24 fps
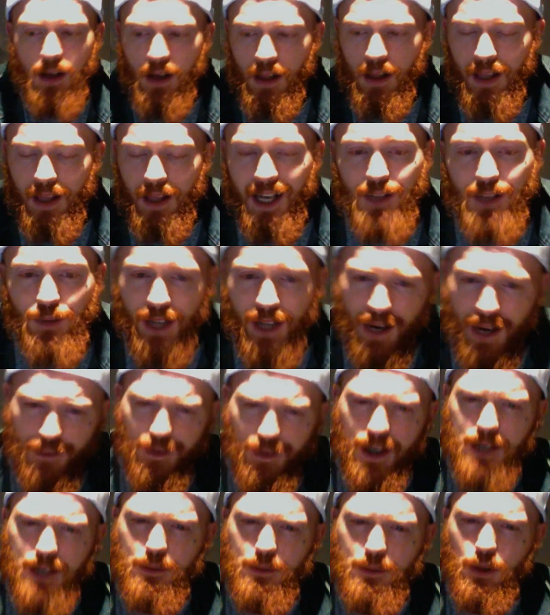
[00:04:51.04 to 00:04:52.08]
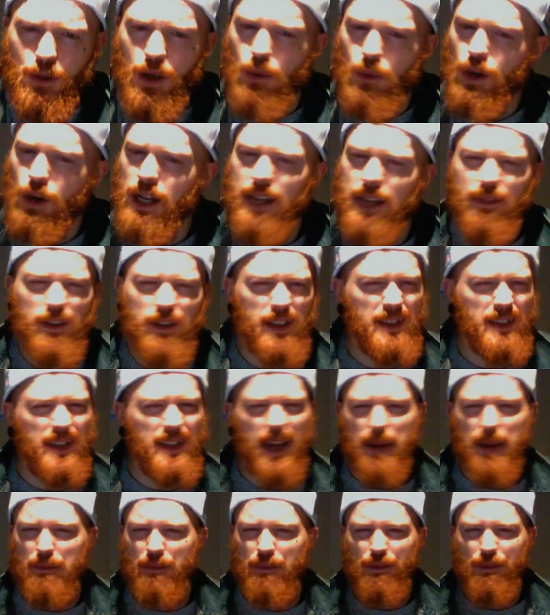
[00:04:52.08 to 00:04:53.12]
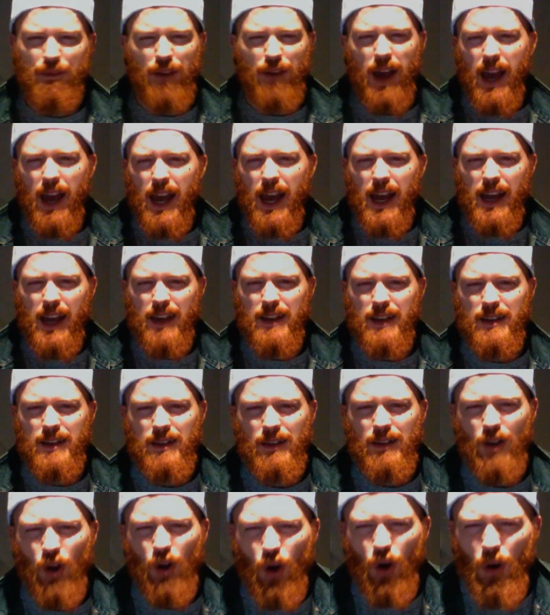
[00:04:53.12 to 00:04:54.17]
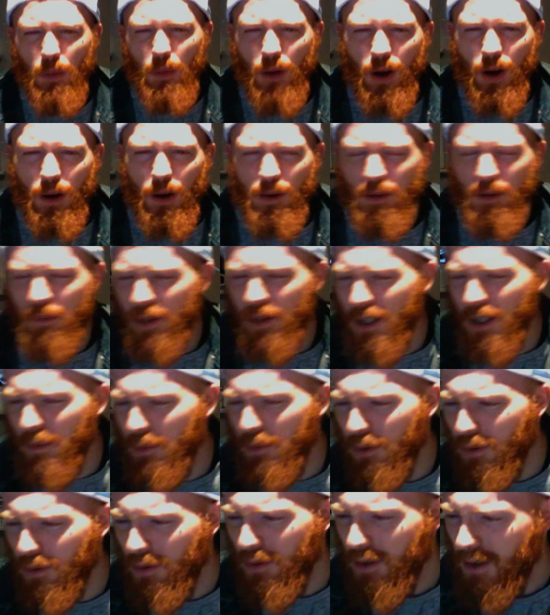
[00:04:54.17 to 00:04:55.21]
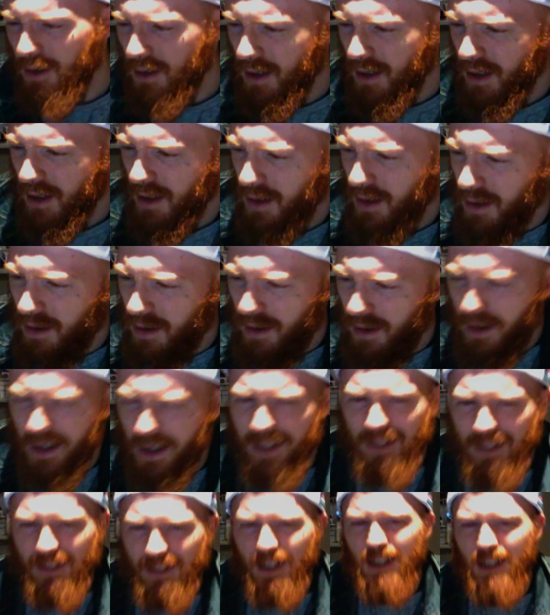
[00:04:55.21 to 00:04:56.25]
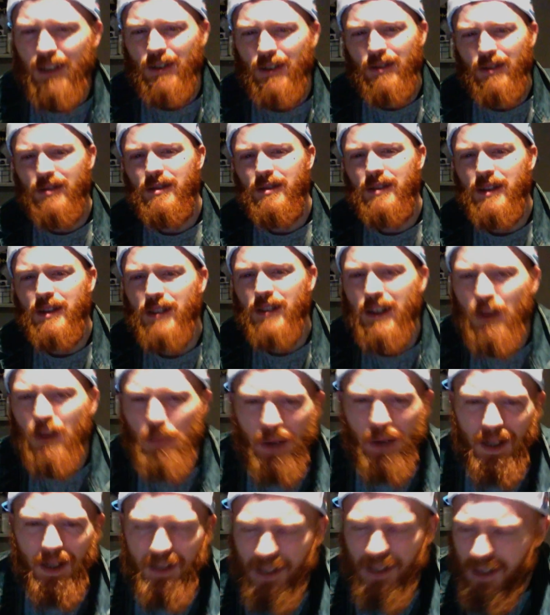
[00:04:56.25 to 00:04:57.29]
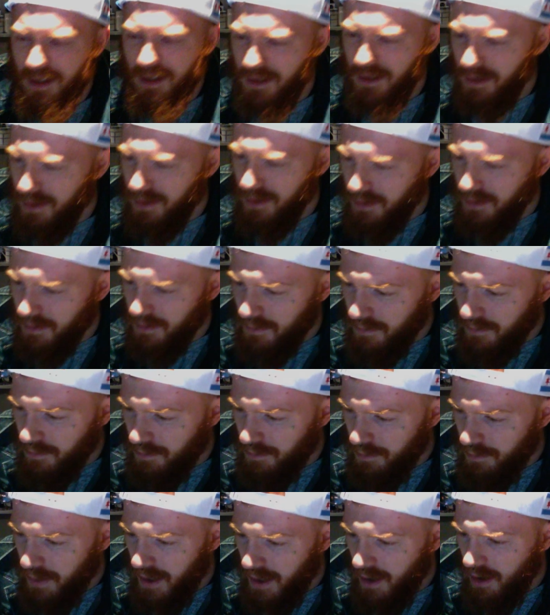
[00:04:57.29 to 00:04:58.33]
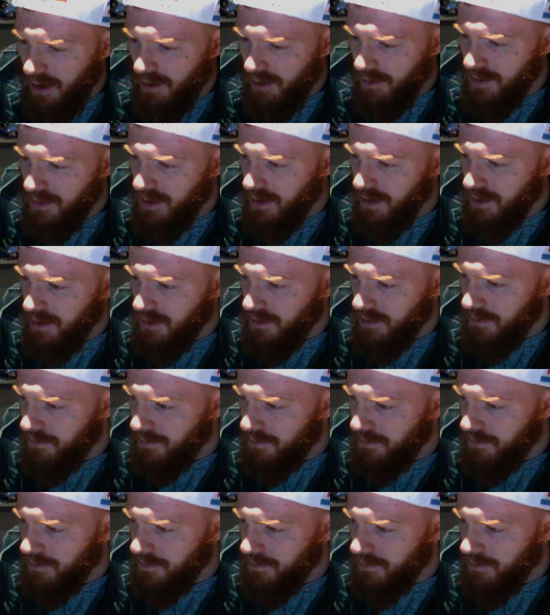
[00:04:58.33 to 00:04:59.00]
what that face was. It wasn't even the same face. Come on, people. It's like you're not paying attention. Pay harder attention.